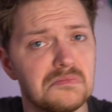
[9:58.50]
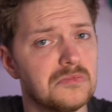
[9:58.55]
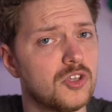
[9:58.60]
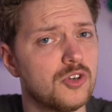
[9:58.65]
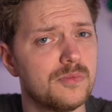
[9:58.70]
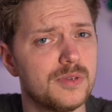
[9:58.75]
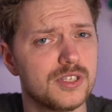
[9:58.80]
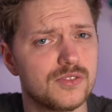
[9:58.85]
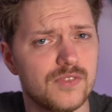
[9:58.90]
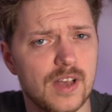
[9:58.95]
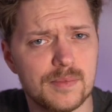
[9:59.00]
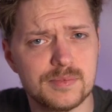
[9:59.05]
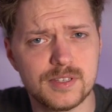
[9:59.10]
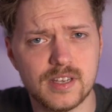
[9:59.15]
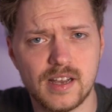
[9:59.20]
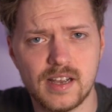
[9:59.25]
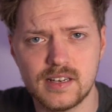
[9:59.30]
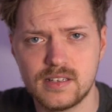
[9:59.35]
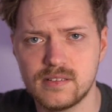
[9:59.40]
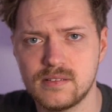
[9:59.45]
dubious
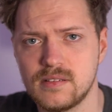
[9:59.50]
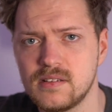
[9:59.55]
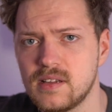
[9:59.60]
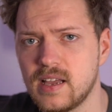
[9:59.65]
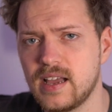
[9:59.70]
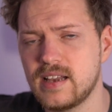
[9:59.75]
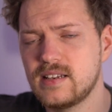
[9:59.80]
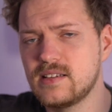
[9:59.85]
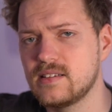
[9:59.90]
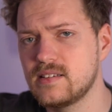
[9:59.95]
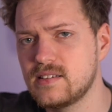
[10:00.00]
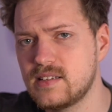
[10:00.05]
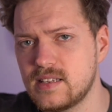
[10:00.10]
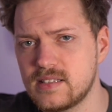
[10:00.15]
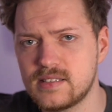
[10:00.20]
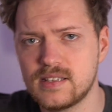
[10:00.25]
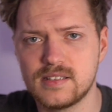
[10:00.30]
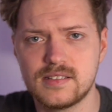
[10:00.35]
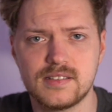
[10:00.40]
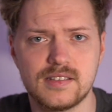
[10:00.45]
website and
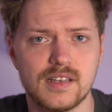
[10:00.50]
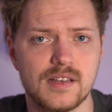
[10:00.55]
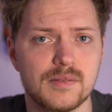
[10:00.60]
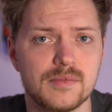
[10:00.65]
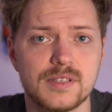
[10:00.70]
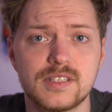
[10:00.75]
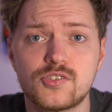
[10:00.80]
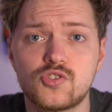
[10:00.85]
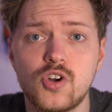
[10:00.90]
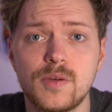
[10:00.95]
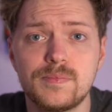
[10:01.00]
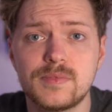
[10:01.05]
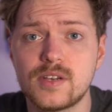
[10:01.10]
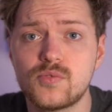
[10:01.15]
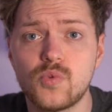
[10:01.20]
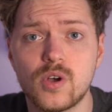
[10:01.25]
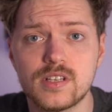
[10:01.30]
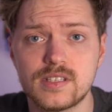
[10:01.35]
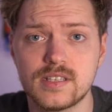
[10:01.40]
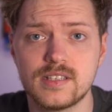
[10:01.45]
this is a uh, script that
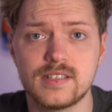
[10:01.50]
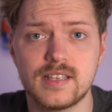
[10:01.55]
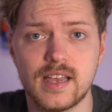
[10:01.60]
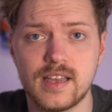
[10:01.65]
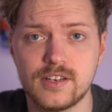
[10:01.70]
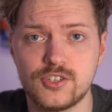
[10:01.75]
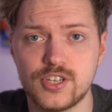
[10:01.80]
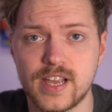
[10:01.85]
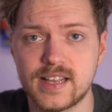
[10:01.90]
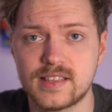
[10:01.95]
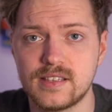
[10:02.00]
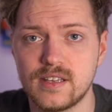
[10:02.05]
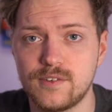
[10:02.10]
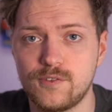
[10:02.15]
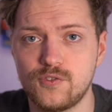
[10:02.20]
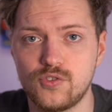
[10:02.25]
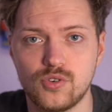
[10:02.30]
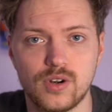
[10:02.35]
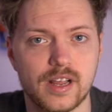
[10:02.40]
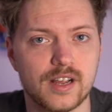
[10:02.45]
was ejected
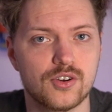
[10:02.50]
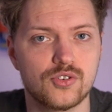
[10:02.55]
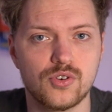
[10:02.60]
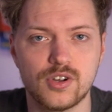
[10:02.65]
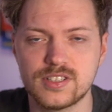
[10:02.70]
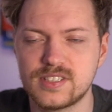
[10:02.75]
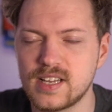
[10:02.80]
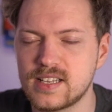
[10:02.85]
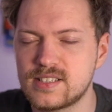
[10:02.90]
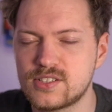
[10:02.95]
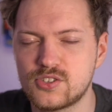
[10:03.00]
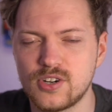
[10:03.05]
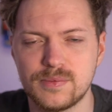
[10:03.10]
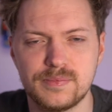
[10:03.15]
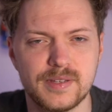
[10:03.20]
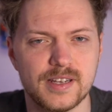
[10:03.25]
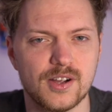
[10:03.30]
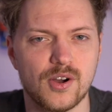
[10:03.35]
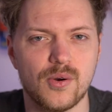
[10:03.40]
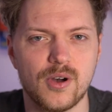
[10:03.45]
through like cross-site
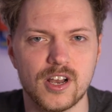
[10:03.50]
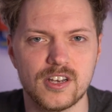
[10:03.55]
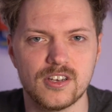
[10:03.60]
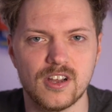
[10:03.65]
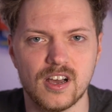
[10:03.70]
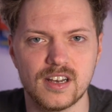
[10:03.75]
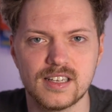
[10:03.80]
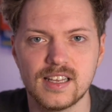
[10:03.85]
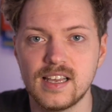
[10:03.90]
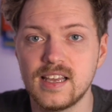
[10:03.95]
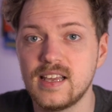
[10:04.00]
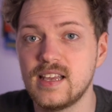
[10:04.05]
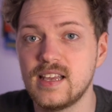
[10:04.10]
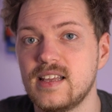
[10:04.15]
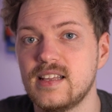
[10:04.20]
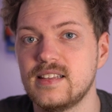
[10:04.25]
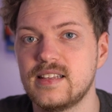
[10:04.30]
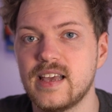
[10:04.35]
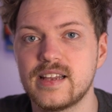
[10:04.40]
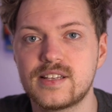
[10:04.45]
scripting or whatnot,
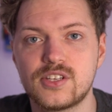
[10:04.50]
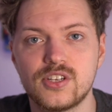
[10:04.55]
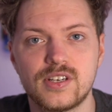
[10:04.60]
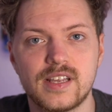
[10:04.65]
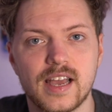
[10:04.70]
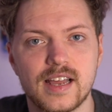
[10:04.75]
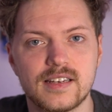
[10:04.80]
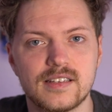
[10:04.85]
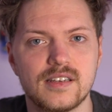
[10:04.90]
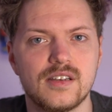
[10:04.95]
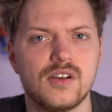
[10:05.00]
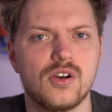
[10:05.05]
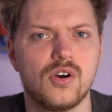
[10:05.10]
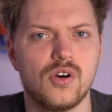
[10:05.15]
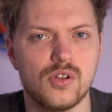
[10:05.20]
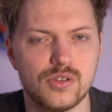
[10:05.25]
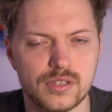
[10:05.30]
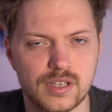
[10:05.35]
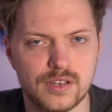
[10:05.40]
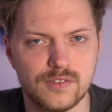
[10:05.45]
that could get
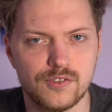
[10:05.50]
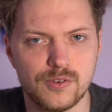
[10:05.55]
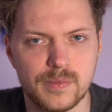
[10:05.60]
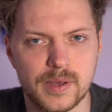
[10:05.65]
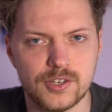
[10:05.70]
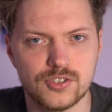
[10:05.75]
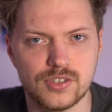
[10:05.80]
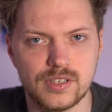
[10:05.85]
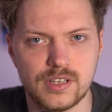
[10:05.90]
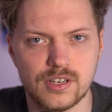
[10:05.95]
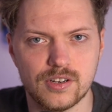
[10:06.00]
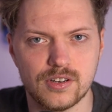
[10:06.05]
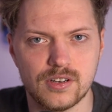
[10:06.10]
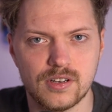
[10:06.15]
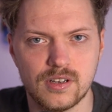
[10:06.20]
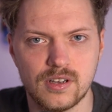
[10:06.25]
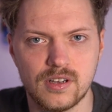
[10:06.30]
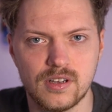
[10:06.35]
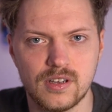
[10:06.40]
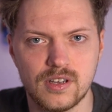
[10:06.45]
all your information here.
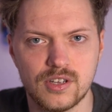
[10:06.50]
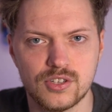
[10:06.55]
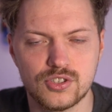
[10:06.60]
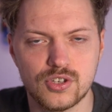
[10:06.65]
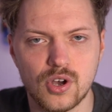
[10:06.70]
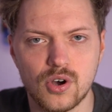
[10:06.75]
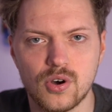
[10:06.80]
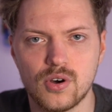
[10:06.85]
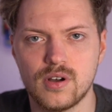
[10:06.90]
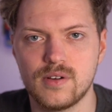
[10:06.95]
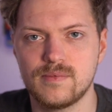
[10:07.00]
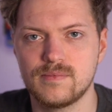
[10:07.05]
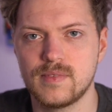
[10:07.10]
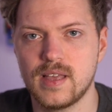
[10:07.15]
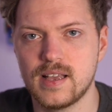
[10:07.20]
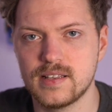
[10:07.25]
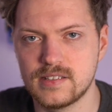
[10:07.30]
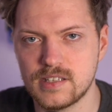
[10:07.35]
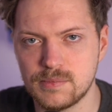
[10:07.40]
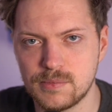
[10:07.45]
So
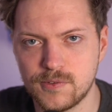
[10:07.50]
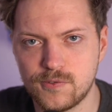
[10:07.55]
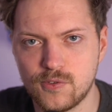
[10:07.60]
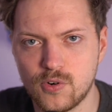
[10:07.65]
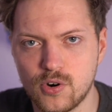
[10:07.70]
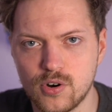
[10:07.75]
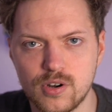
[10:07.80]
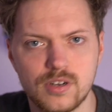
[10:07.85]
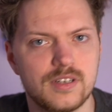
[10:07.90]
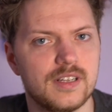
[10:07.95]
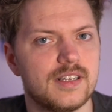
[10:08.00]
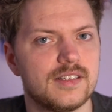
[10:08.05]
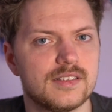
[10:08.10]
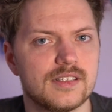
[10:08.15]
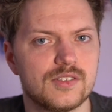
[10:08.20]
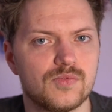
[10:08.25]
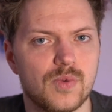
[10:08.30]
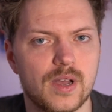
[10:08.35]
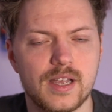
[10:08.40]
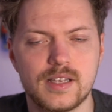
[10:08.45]
as I said before, the
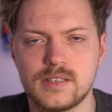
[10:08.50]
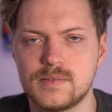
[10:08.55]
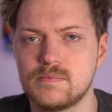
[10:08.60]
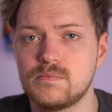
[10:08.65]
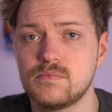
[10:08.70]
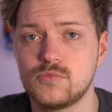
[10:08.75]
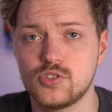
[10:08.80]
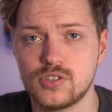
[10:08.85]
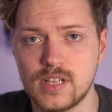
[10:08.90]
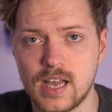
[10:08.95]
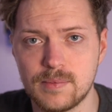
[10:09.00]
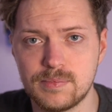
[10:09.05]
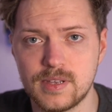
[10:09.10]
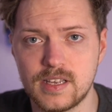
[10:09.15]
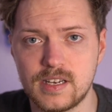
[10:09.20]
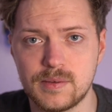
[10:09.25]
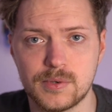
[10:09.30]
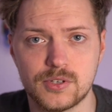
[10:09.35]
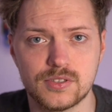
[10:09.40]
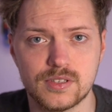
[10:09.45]
easiest way is just
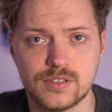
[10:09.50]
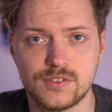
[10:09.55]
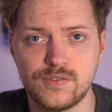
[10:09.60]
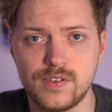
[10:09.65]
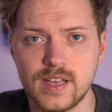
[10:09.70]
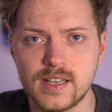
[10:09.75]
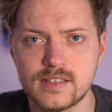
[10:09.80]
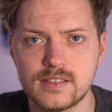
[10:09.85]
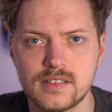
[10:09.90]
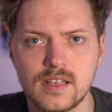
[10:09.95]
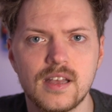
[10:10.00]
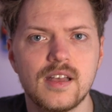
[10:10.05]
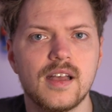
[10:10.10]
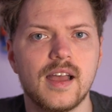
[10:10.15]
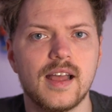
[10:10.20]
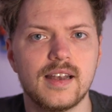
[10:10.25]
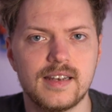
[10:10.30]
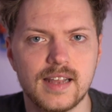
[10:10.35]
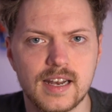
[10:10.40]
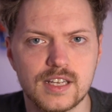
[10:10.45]
updating because it's fixed.
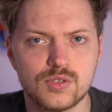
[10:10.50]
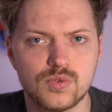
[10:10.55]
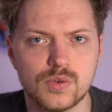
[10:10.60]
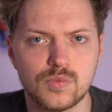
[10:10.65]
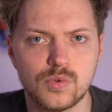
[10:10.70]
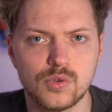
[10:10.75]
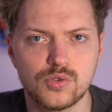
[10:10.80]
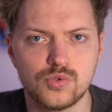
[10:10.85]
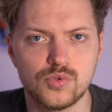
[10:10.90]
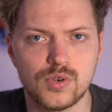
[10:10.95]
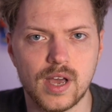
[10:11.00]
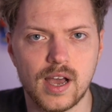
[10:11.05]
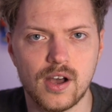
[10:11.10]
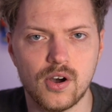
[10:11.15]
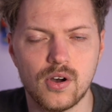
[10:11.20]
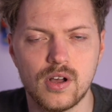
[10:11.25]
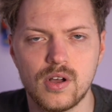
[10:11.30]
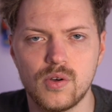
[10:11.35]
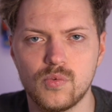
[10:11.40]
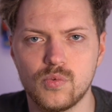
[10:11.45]
And that is what we'll do
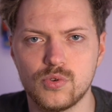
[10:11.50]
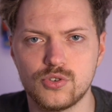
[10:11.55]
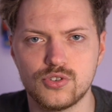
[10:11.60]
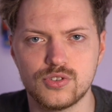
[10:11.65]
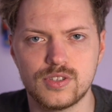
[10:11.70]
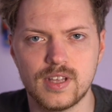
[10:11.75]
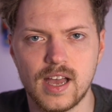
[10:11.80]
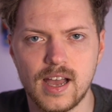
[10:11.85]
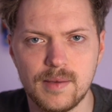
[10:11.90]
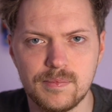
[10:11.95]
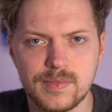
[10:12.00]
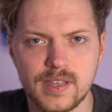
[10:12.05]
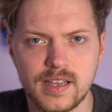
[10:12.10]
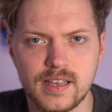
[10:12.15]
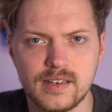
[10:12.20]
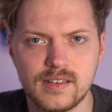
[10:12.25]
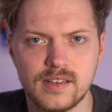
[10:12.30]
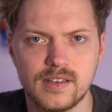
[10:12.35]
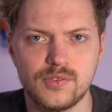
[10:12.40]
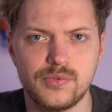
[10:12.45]
now. We'll just
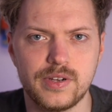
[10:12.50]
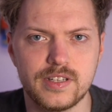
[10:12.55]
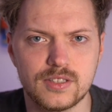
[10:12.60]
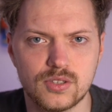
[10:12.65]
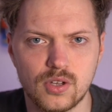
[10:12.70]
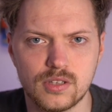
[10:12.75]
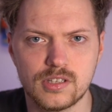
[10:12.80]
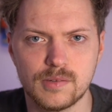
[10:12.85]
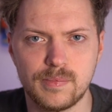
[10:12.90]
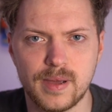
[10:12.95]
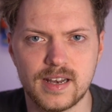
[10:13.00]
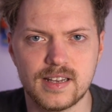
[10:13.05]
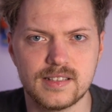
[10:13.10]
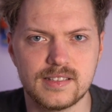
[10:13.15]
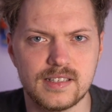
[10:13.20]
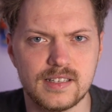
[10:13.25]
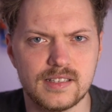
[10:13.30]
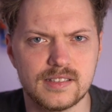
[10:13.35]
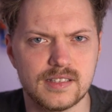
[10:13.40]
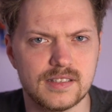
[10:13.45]
update, reinstall
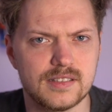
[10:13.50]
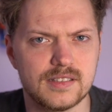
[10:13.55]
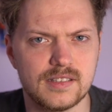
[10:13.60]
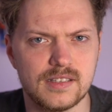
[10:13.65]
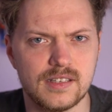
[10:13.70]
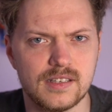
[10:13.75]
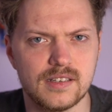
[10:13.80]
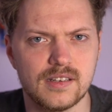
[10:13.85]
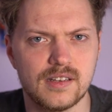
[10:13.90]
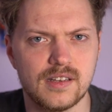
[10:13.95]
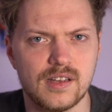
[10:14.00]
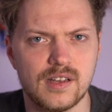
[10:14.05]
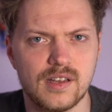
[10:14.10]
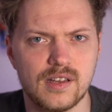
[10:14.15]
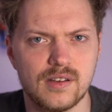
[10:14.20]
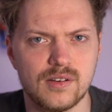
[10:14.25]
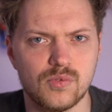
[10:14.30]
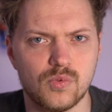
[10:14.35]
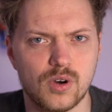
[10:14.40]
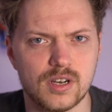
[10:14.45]
dependencies and see
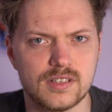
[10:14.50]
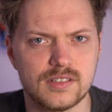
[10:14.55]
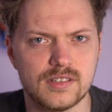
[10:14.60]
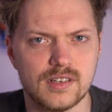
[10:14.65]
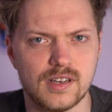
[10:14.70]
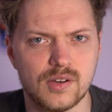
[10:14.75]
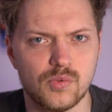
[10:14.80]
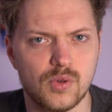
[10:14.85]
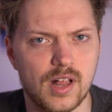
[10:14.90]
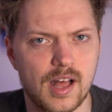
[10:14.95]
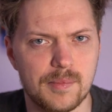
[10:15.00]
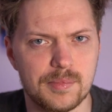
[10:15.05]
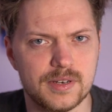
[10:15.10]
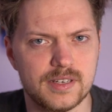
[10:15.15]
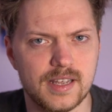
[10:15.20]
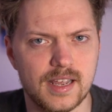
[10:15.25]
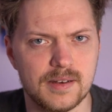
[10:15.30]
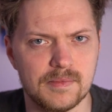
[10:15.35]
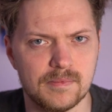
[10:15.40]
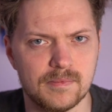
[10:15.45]
what uh, will happen
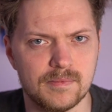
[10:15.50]
then.